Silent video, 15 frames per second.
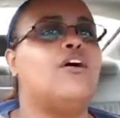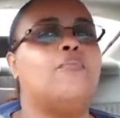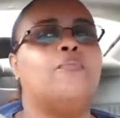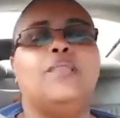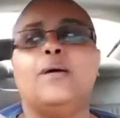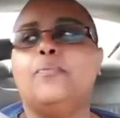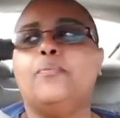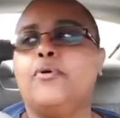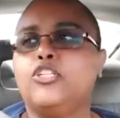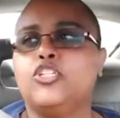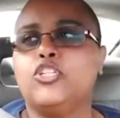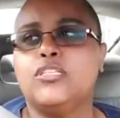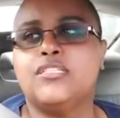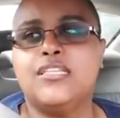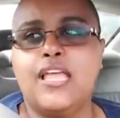blood
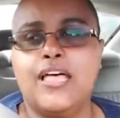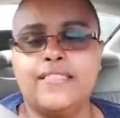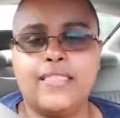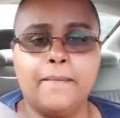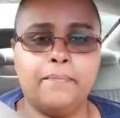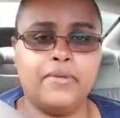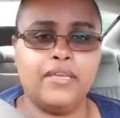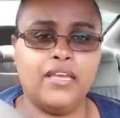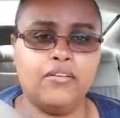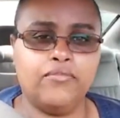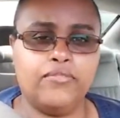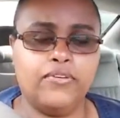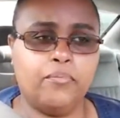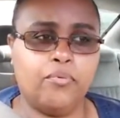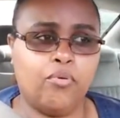pressure is not that big
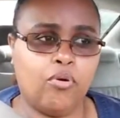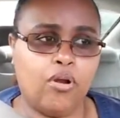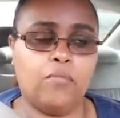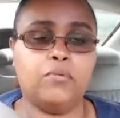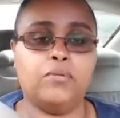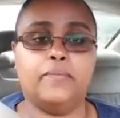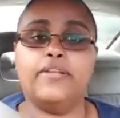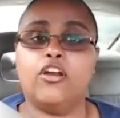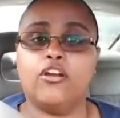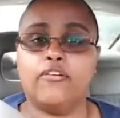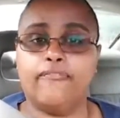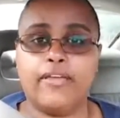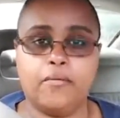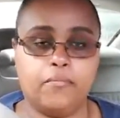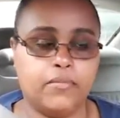of a problem in our
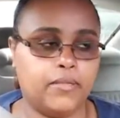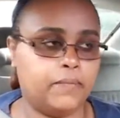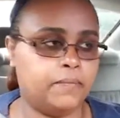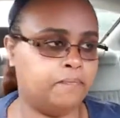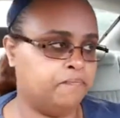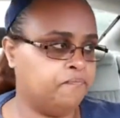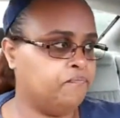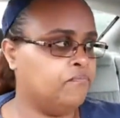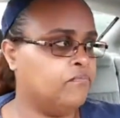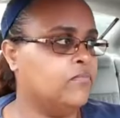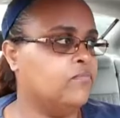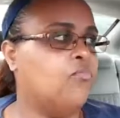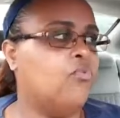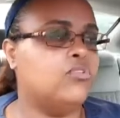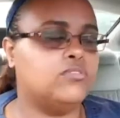family.
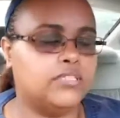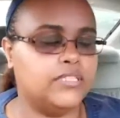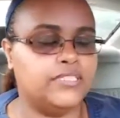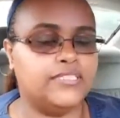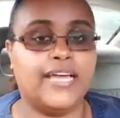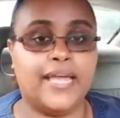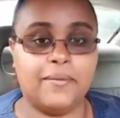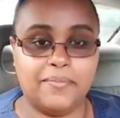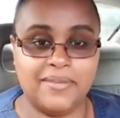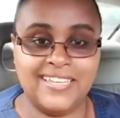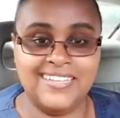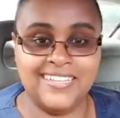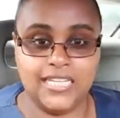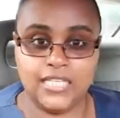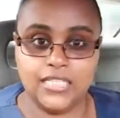Mostly
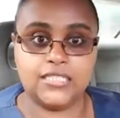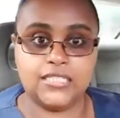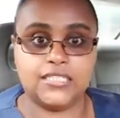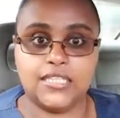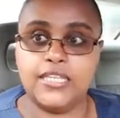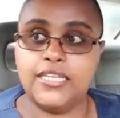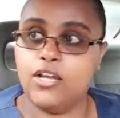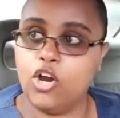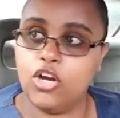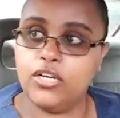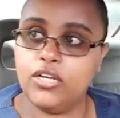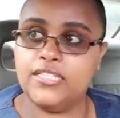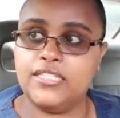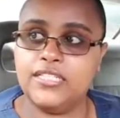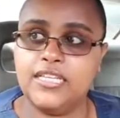diabetes and
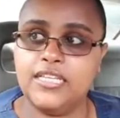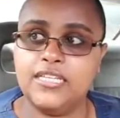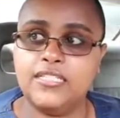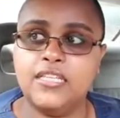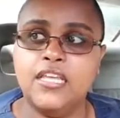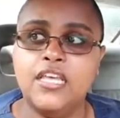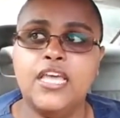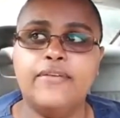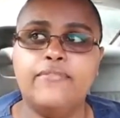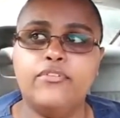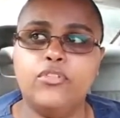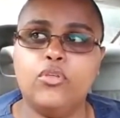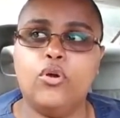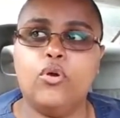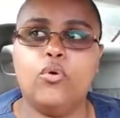heart disease.
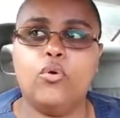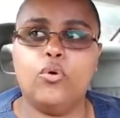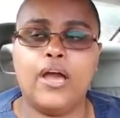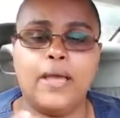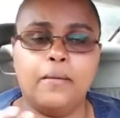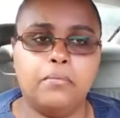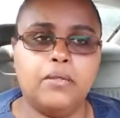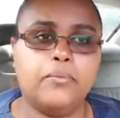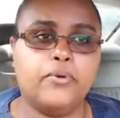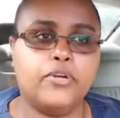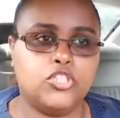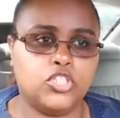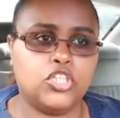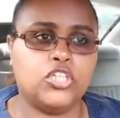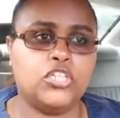Even though high blood
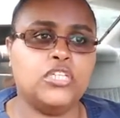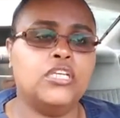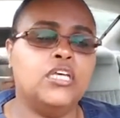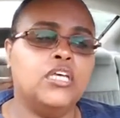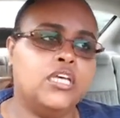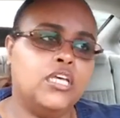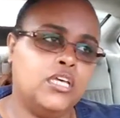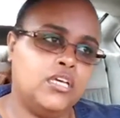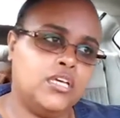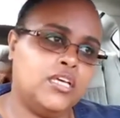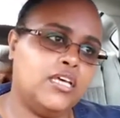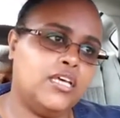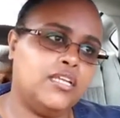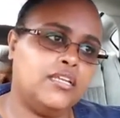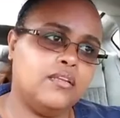pressure
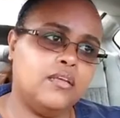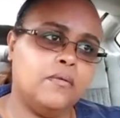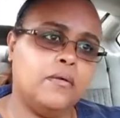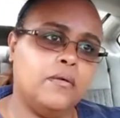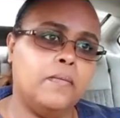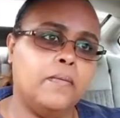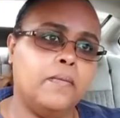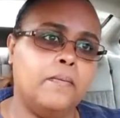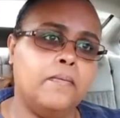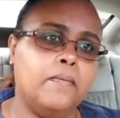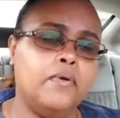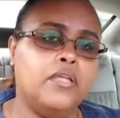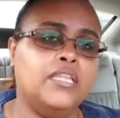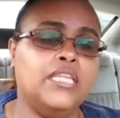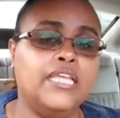could
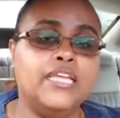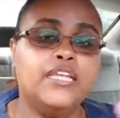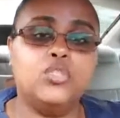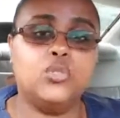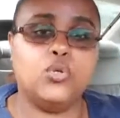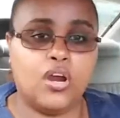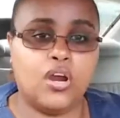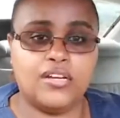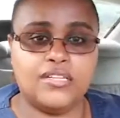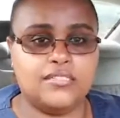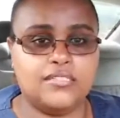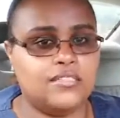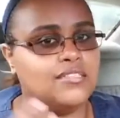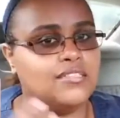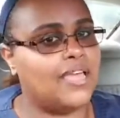lead to heart
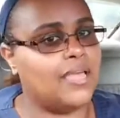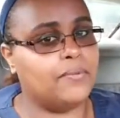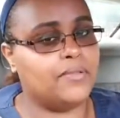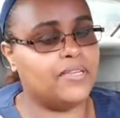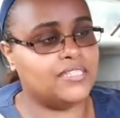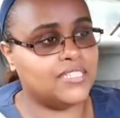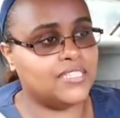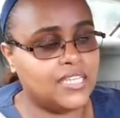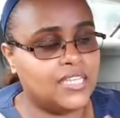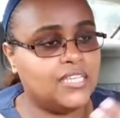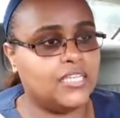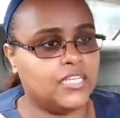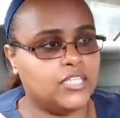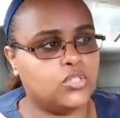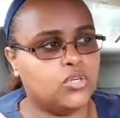disease, diabetes
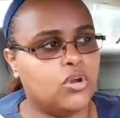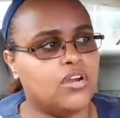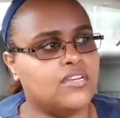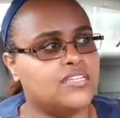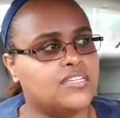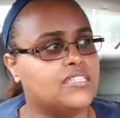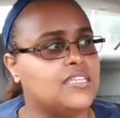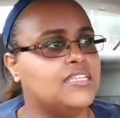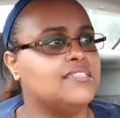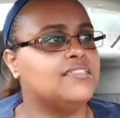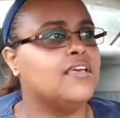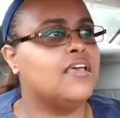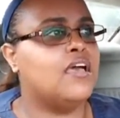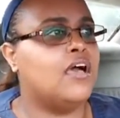could lead to heart disease.